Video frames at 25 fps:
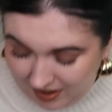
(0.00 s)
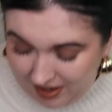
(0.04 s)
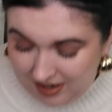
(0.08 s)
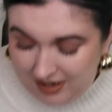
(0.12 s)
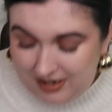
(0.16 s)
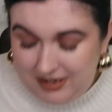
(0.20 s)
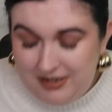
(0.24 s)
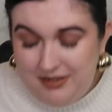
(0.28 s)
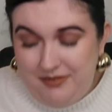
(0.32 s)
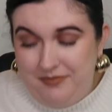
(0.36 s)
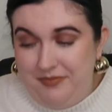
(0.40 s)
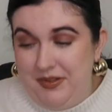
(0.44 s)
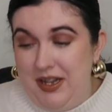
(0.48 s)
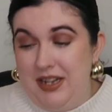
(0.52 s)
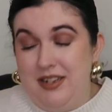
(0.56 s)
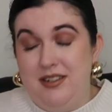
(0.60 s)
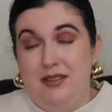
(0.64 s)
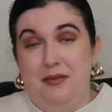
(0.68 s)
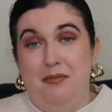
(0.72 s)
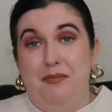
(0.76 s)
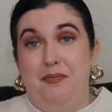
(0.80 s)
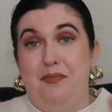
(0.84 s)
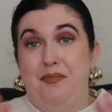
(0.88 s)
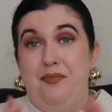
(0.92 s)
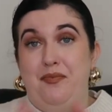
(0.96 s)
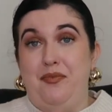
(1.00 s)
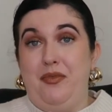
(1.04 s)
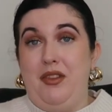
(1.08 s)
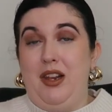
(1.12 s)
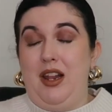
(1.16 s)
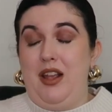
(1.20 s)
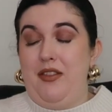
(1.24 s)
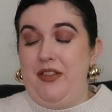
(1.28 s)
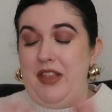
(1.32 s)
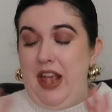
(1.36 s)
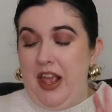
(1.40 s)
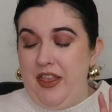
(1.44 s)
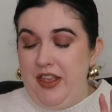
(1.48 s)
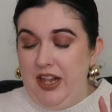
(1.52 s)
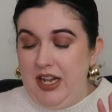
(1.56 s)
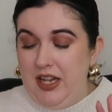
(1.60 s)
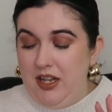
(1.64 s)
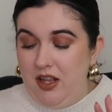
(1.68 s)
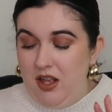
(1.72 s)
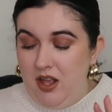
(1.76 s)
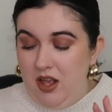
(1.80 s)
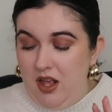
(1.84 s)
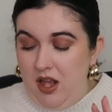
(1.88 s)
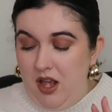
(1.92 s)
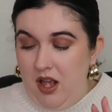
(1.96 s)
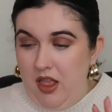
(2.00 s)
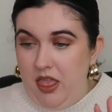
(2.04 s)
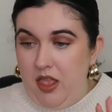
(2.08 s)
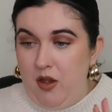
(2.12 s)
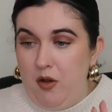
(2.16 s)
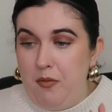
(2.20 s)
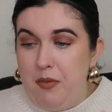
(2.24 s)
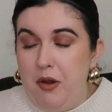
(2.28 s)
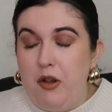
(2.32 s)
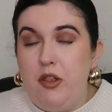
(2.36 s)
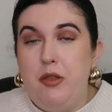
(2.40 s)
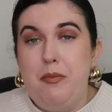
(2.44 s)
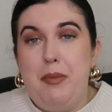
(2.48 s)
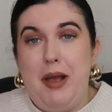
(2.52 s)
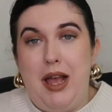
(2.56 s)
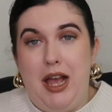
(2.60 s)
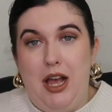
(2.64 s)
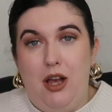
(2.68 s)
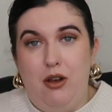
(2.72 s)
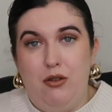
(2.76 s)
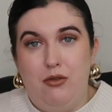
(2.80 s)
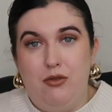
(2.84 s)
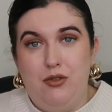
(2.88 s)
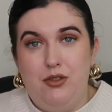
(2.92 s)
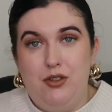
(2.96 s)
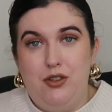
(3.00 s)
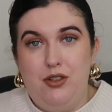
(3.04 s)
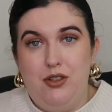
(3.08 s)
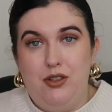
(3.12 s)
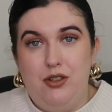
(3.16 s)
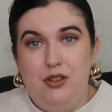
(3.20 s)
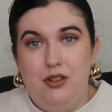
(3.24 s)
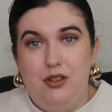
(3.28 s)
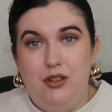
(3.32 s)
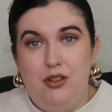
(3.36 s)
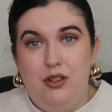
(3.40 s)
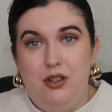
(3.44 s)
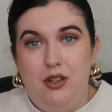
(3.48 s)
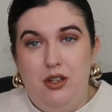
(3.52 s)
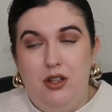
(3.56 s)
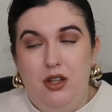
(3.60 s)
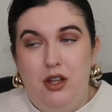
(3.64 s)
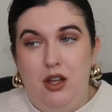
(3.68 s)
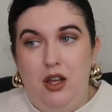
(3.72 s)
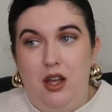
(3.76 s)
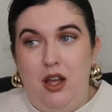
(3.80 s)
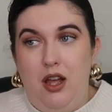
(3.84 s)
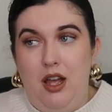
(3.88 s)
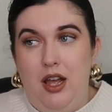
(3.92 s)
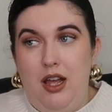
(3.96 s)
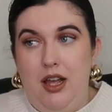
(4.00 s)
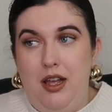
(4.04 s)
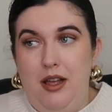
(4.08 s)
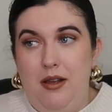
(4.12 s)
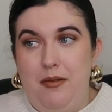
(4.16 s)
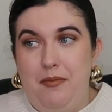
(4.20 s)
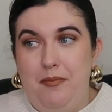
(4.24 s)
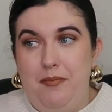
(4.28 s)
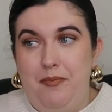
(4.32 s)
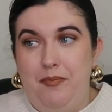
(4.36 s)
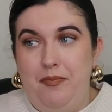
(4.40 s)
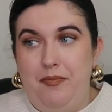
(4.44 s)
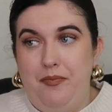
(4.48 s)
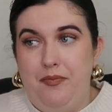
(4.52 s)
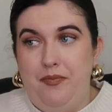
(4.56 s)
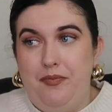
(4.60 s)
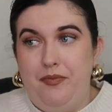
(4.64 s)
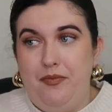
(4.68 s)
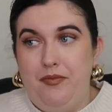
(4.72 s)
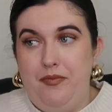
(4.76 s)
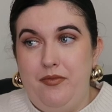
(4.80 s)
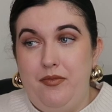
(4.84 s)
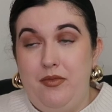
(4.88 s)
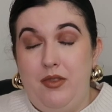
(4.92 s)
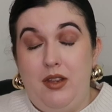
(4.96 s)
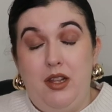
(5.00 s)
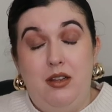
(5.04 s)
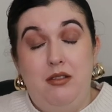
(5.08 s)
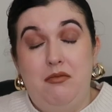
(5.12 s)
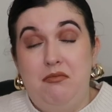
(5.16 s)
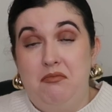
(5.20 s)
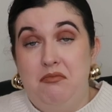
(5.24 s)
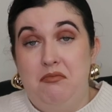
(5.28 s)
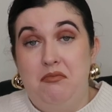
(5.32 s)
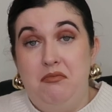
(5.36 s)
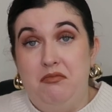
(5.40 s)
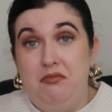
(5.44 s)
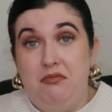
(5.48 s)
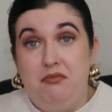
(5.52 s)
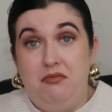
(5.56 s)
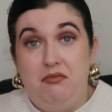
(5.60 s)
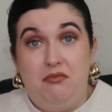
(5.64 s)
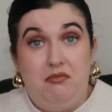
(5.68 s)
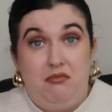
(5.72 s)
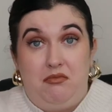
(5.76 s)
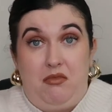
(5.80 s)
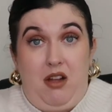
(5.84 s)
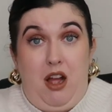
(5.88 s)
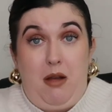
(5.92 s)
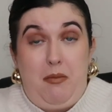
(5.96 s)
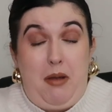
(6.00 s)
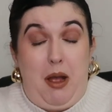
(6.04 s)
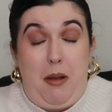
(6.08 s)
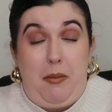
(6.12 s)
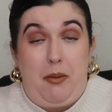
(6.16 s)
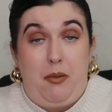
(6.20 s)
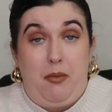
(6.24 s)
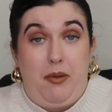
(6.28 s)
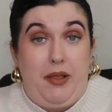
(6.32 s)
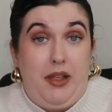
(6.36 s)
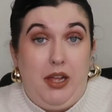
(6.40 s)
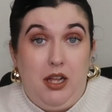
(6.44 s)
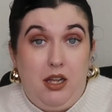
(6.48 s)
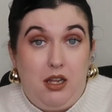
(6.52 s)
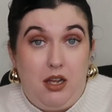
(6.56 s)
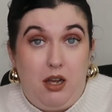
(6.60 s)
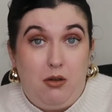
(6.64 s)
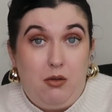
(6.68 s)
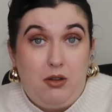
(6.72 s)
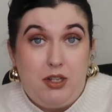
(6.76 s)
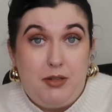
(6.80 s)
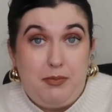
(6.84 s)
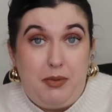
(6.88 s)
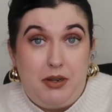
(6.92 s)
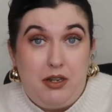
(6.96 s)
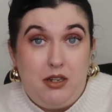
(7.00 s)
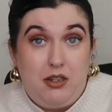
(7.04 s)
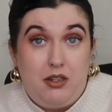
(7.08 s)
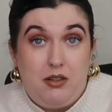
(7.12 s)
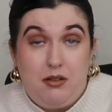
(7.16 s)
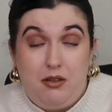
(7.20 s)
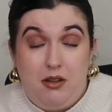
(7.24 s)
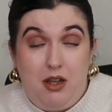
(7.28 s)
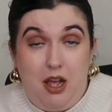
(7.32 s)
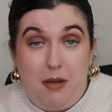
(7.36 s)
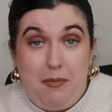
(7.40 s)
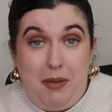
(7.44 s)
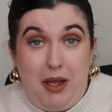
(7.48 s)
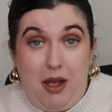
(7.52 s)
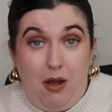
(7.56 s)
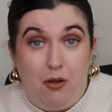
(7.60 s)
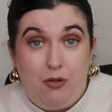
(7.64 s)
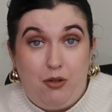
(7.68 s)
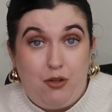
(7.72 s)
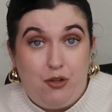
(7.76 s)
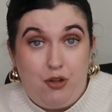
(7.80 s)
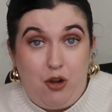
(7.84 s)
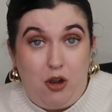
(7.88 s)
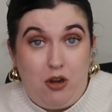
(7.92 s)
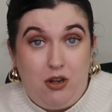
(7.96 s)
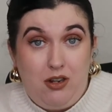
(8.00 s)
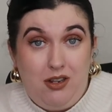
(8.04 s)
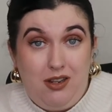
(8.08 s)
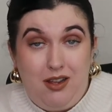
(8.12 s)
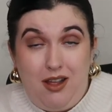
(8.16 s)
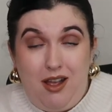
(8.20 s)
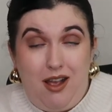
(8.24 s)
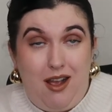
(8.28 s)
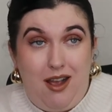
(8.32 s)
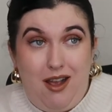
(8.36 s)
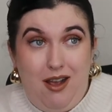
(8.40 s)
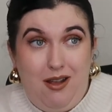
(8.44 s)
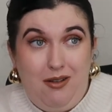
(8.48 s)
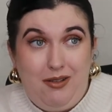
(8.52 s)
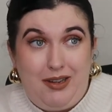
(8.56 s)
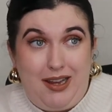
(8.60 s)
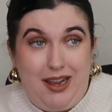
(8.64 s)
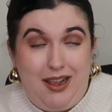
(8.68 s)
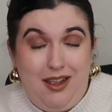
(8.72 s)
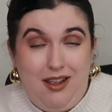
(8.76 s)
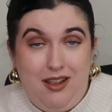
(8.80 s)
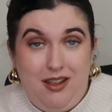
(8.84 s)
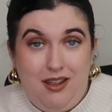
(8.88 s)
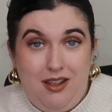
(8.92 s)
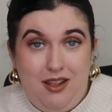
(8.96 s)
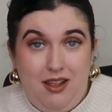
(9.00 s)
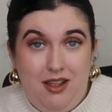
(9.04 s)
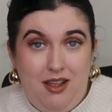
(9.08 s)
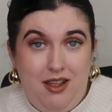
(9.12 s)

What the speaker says: Ah, there's some, I think they were both £1. I'm happy with that. I will spend £1 on chocolate. I don't care.